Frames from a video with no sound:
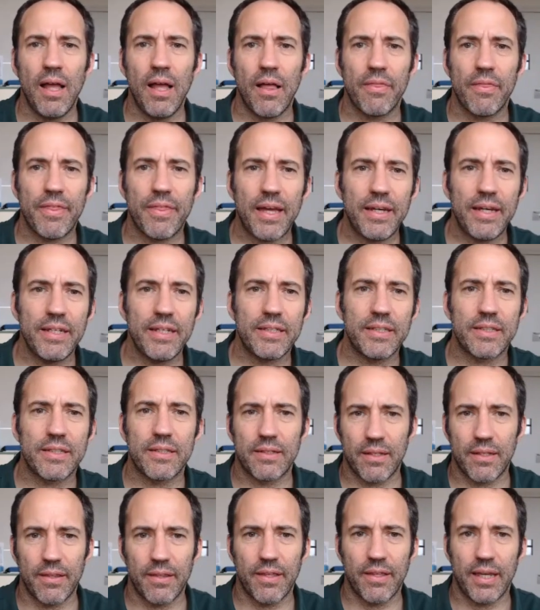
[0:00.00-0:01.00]
That is
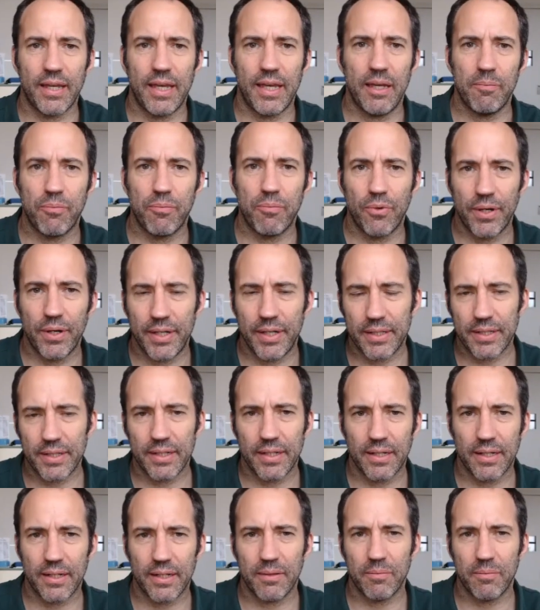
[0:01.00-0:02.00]
the key point
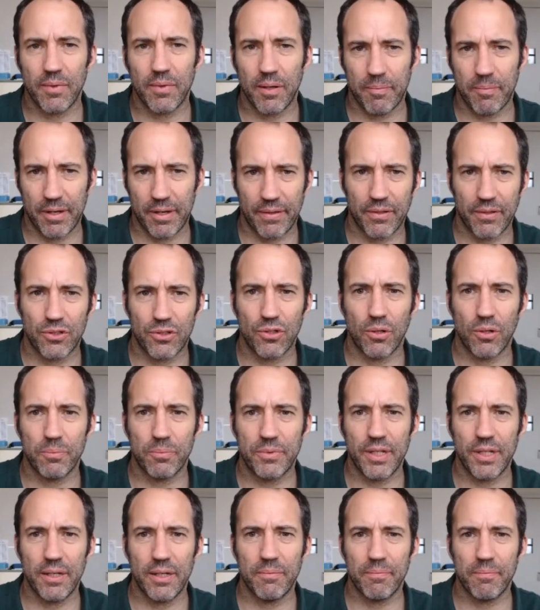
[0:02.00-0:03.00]
about the top
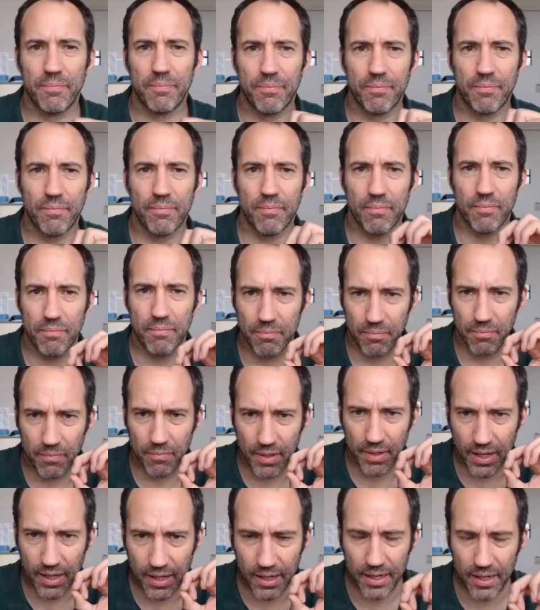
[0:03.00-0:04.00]
tip.
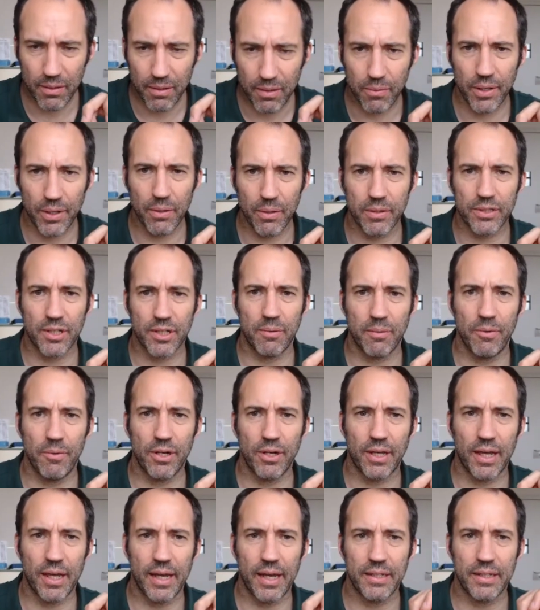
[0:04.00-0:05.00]
Clear what you want to
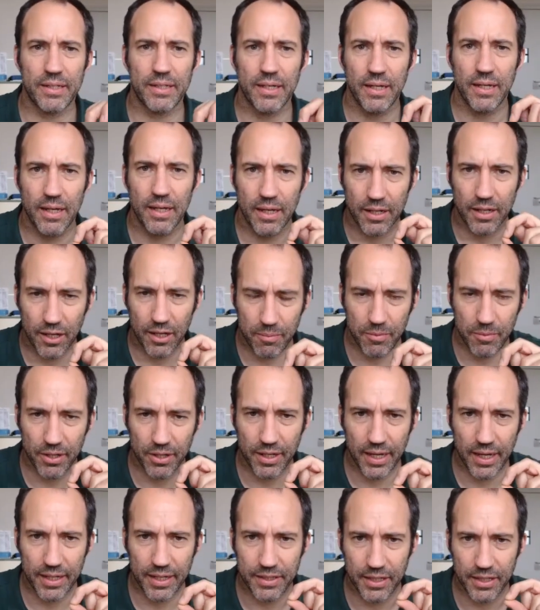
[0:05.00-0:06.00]

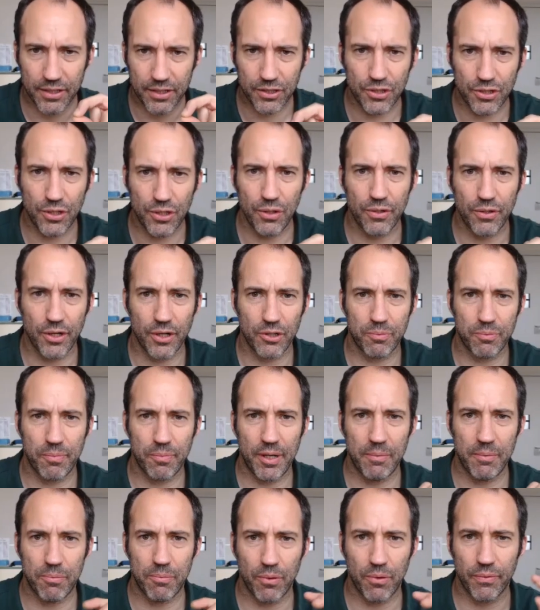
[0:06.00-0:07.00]
communicate it to those
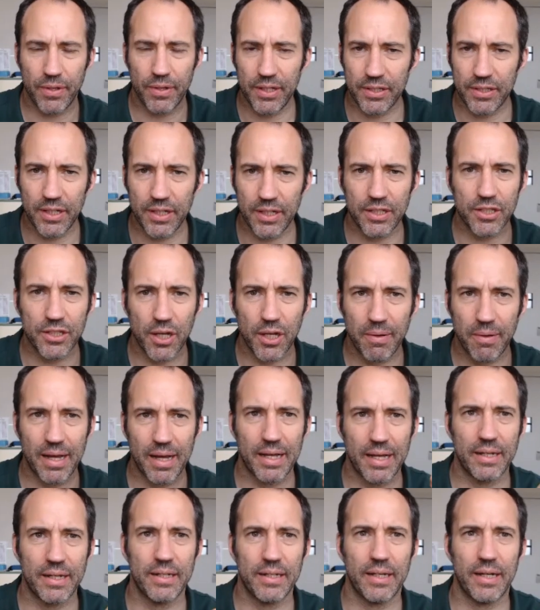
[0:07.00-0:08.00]
people. These things go
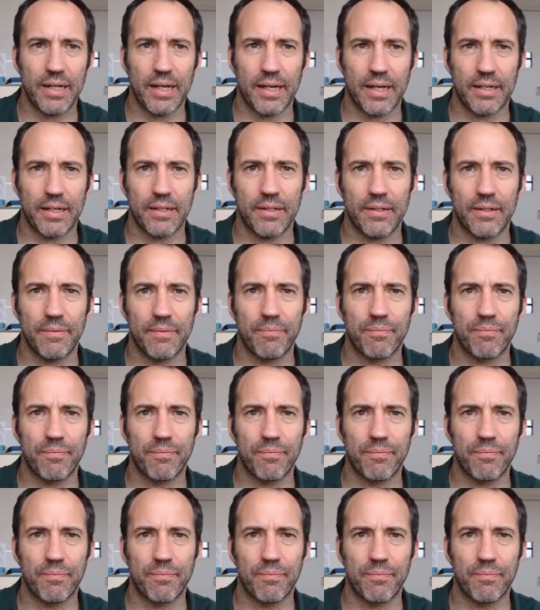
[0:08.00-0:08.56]
hand in hand.